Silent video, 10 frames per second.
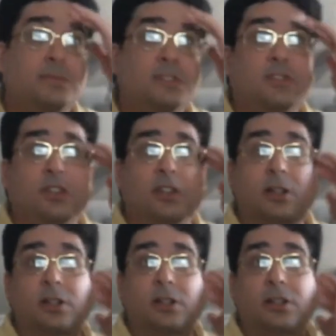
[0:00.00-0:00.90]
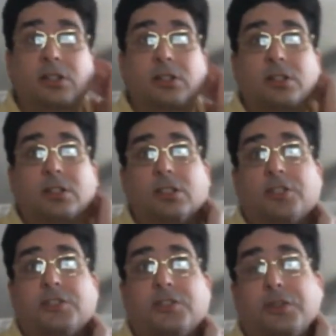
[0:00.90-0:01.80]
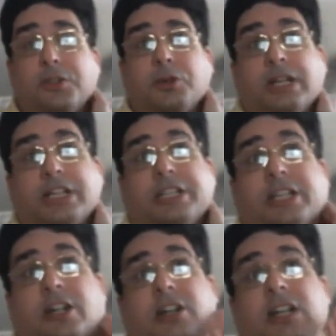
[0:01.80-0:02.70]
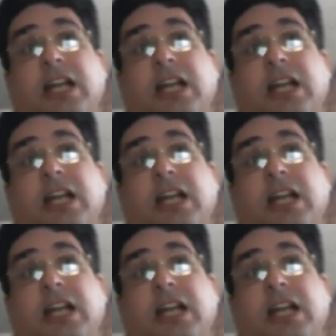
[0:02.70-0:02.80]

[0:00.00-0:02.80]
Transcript: For those of you new around here,